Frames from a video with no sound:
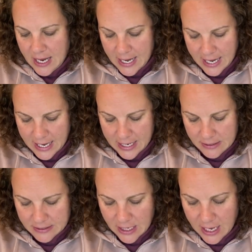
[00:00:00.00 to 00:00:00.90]

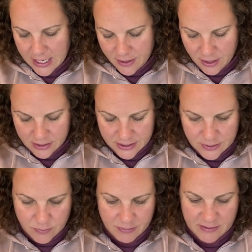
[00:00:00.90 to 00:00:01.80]
And I thought
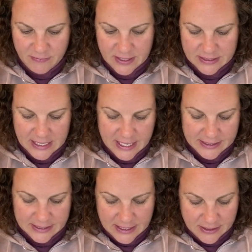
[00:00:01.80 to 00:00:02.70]
this would be
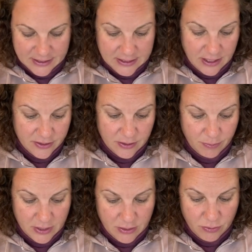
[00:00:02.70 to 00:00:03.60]
fantastic. This is also
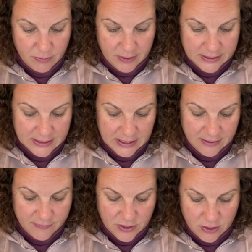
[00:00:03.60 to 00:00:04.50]
pretty cool because it
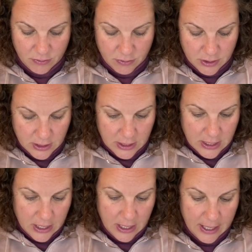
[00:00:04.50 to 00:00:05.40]
gives you,
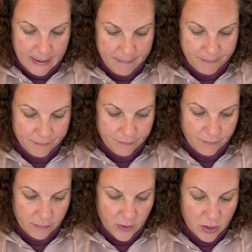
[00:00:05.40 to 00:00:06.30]

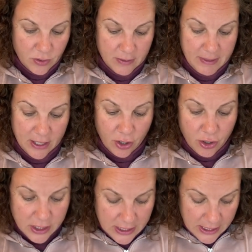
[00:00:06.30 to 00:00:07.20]
you can make a
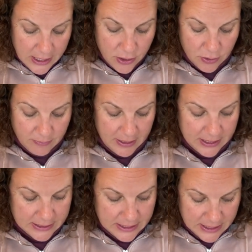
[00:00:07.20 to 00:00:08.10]
hoodie, you can
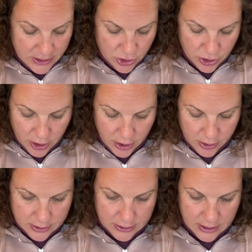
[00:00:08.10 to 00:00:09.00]
make a
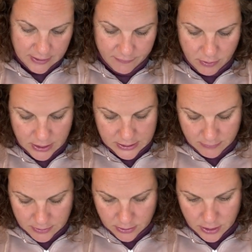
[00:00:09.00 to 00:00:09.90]
t-shirt. I have no
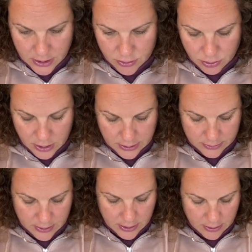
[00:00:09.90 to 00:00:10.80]
idea where the line
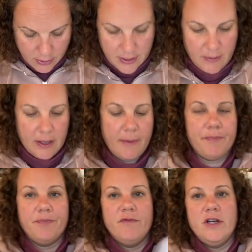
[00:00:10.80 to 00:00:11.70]
drawings are. Oh, here we go,
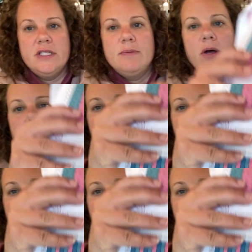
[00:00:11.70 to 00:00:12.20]
very small.